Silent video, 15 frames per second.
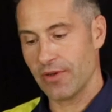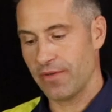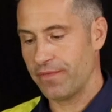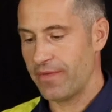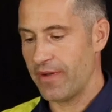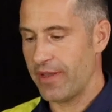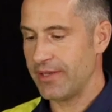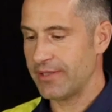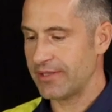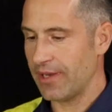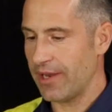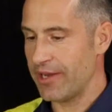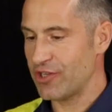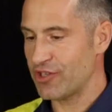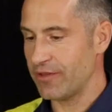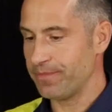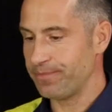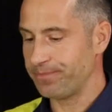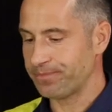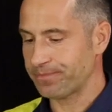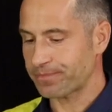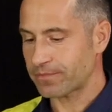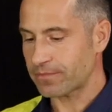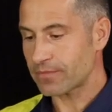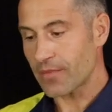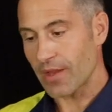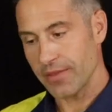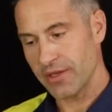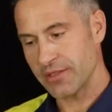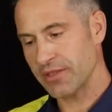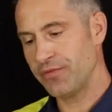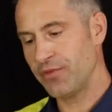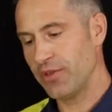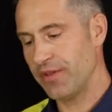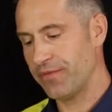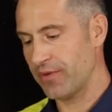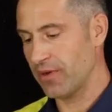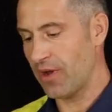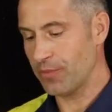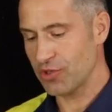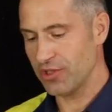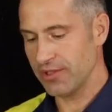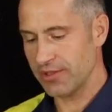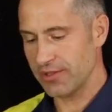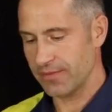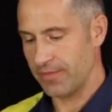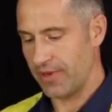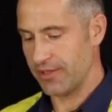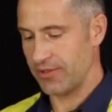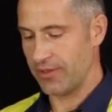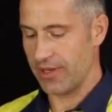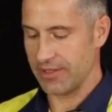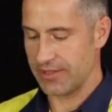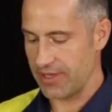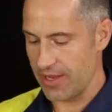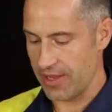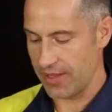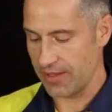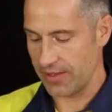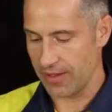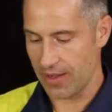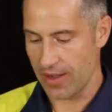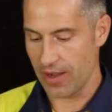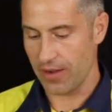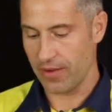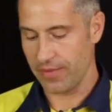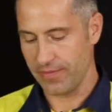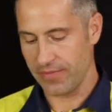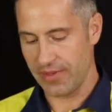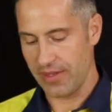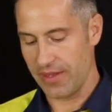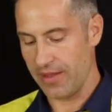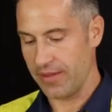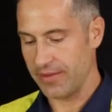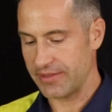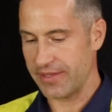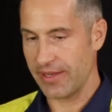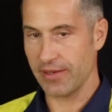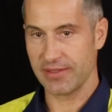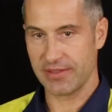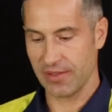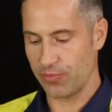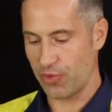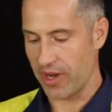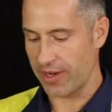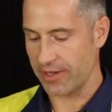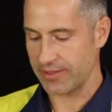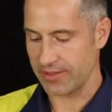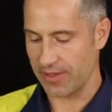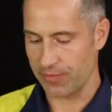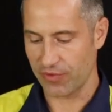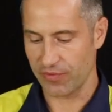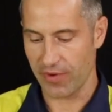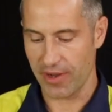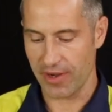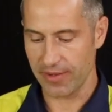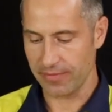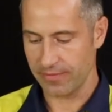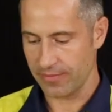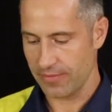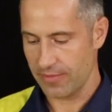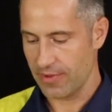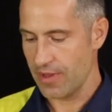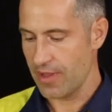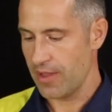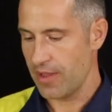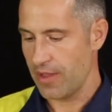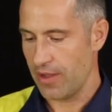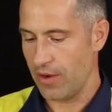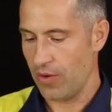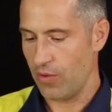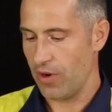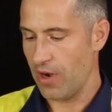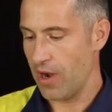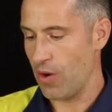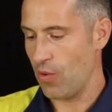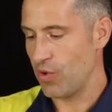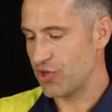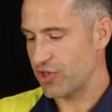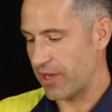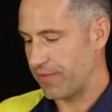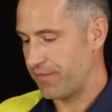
of installation, there's a few different options. As you can see, the stainless steel brackets are provided, which get